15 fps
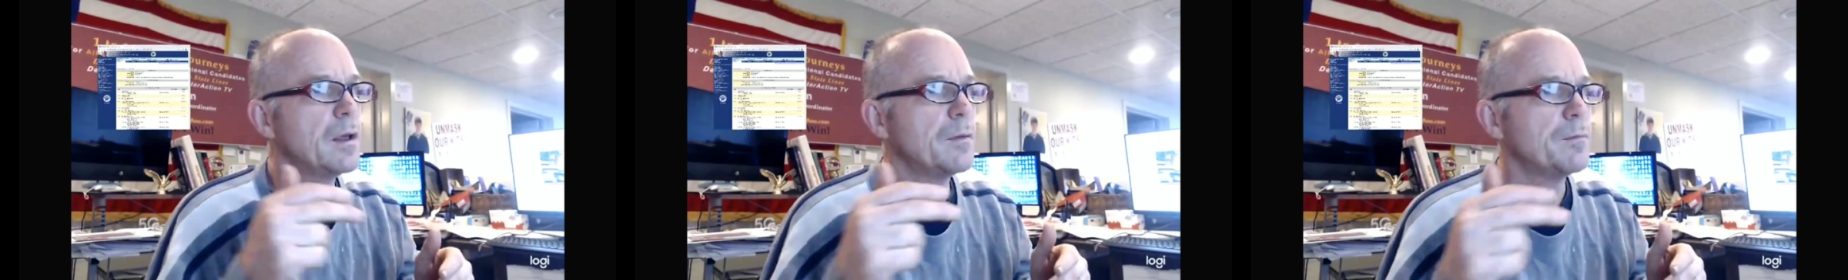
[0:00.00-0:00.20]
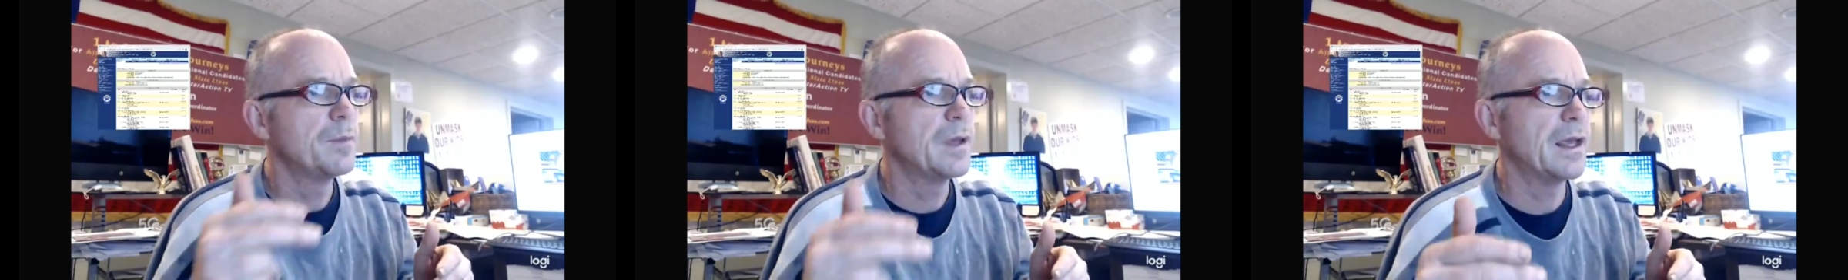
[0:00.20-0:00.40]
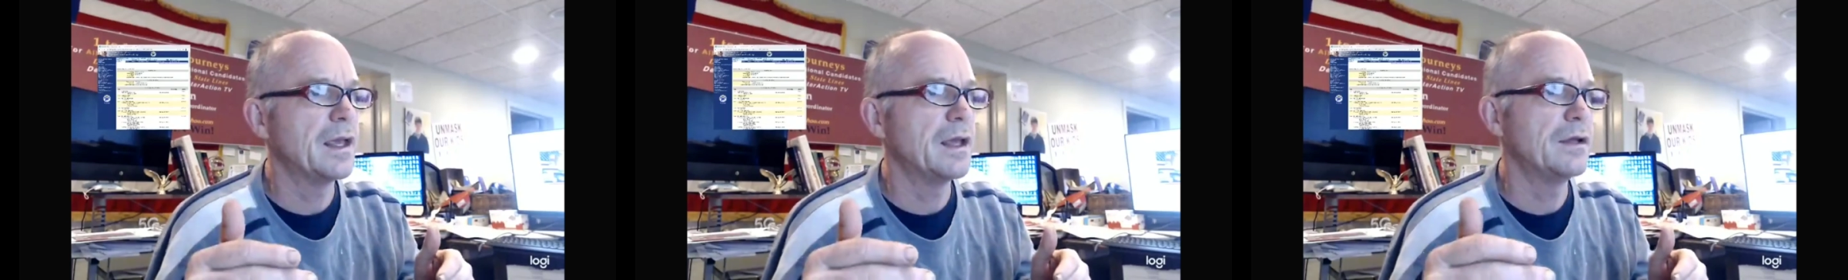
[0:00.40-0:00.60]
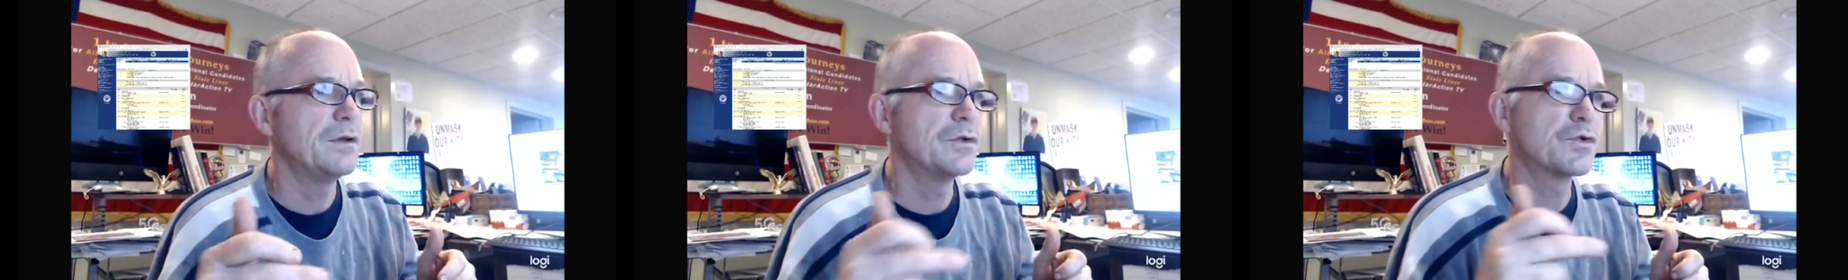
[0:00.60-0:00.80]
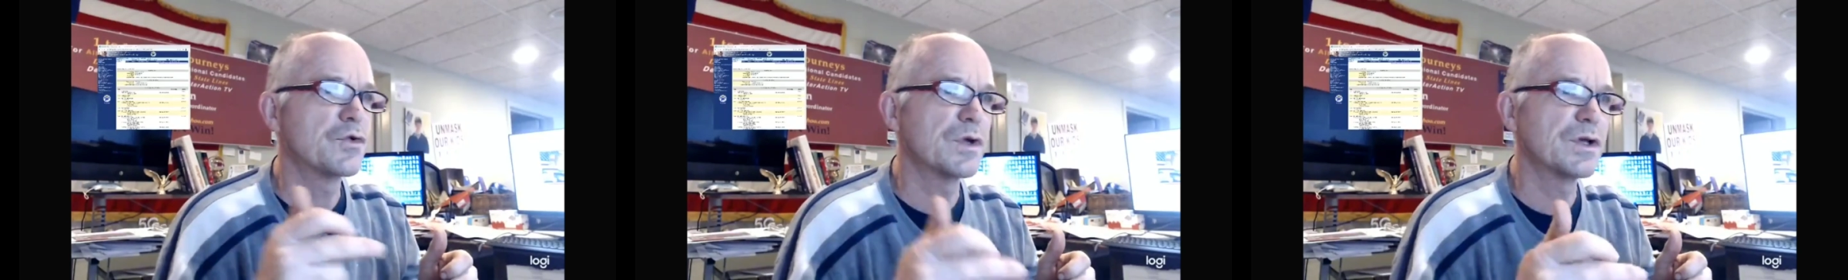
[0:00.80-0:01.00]
paid
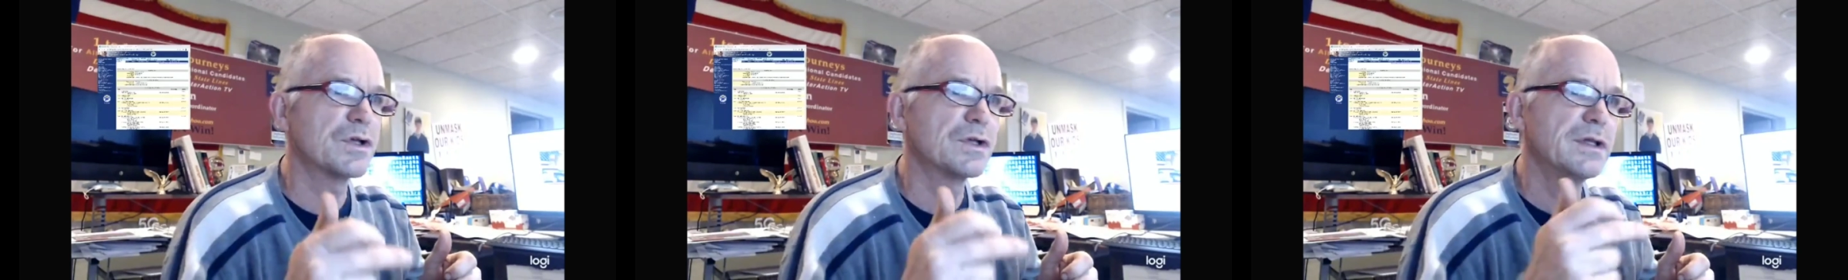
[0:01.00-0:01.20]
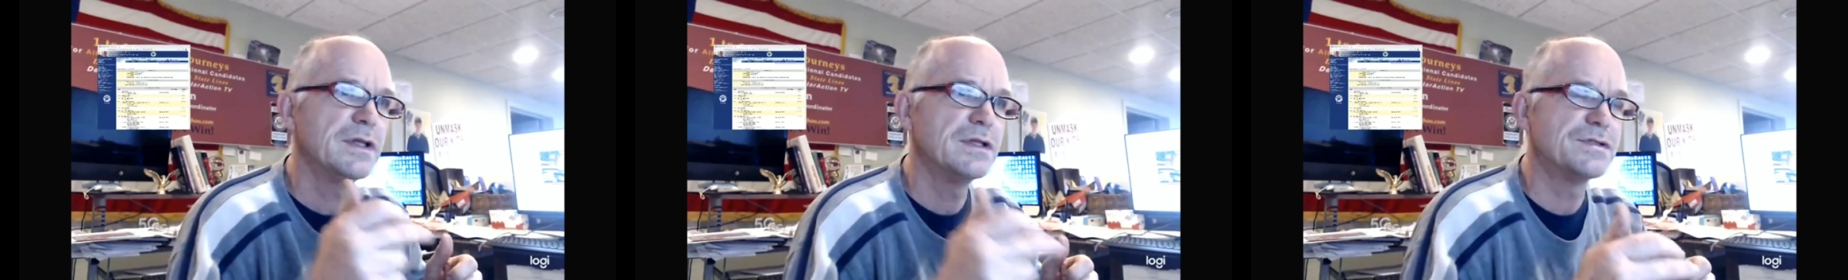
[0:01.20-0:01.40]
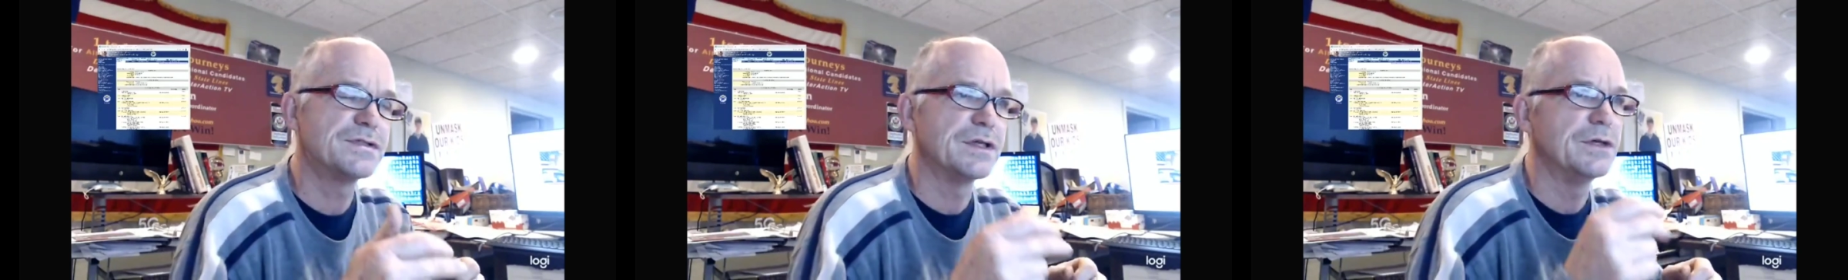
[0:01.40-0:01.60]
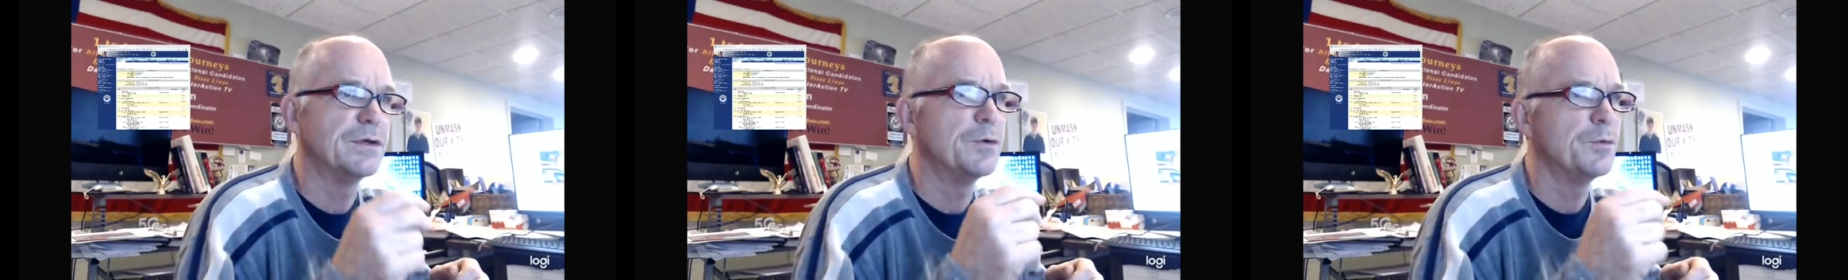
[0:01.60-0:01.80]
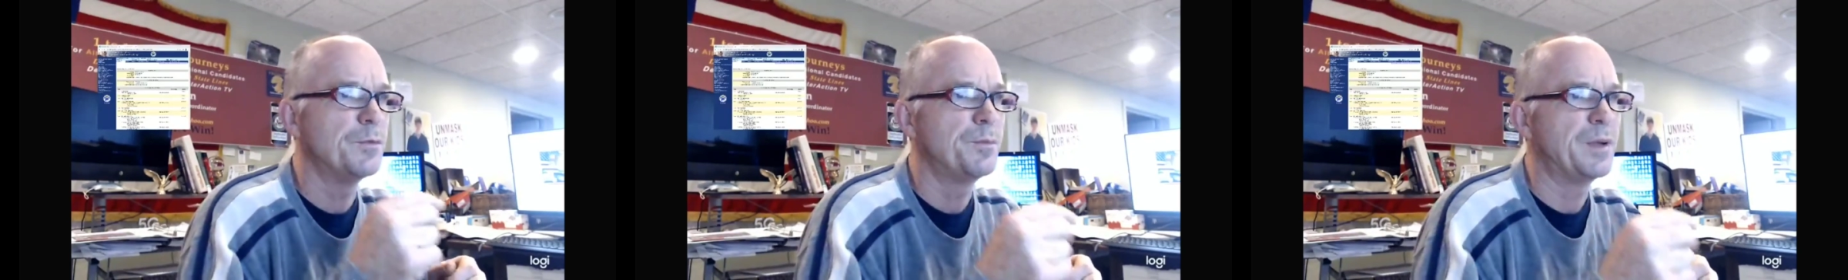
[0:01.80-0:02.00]
Trish Lindsay,
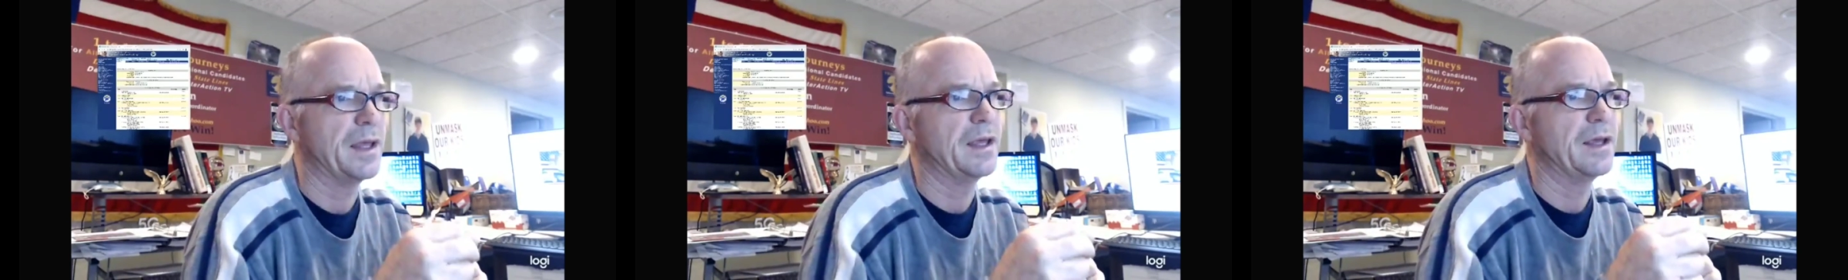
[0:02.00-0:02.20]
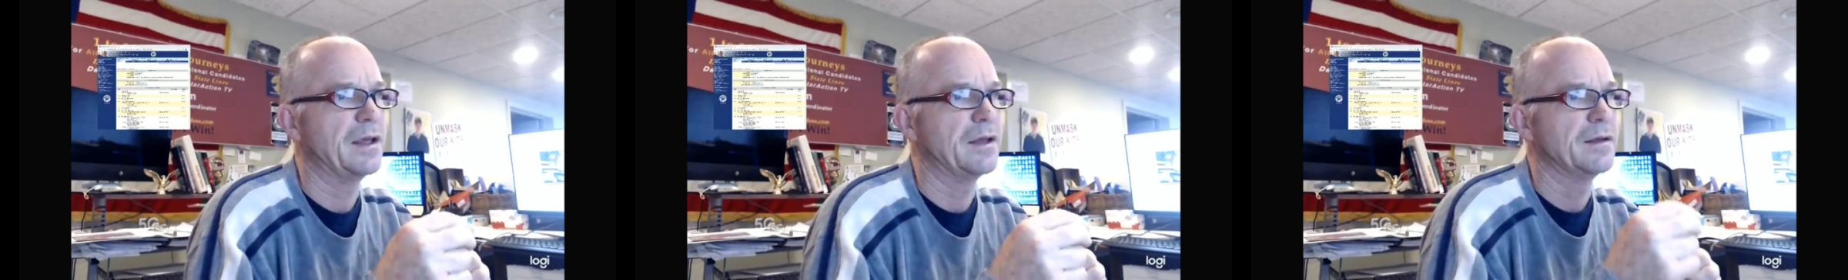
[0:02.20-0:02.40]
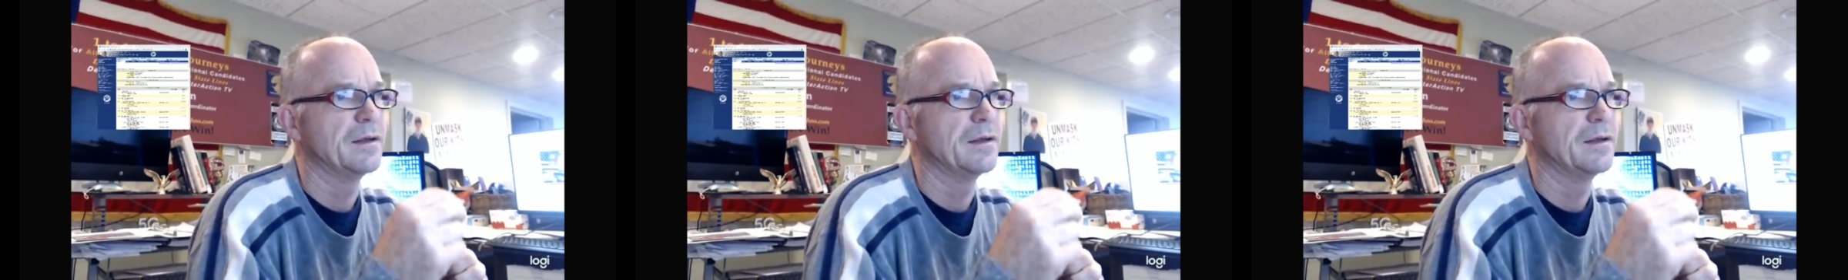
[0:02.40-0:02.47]
who paid